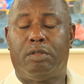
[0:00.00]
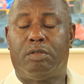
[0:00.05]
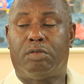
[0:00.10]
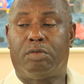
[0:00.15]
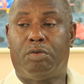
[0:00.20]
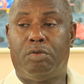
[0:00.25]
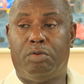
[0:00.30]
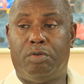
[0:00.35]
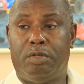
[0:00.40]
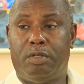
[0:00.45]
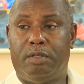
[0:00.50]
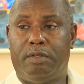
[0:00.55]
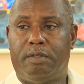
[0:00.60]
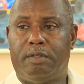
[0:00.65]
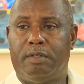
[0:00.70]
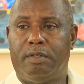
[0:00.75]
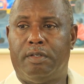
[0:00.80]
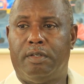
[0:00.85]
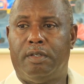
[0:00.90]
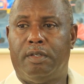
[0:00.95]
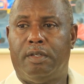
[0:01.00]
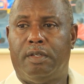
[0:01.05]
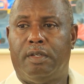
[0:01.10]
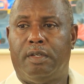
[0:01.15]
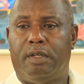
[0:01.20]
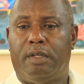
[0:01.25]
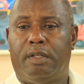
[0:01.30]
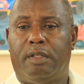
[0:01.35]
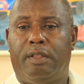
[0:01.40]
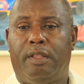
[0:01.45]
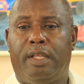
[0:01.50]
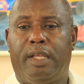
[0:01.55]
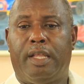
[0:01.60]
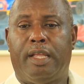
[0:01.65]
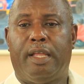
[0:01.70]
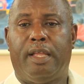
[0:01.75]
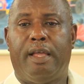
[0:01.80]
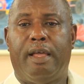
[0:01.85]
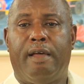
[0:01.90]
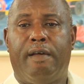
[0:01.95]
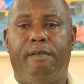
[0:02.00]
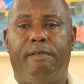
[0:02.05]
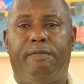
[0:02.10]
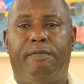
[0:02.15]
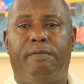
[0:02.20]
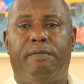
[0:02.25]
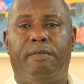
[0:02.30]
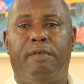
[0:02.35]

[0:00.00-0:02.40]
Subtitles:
schools, they have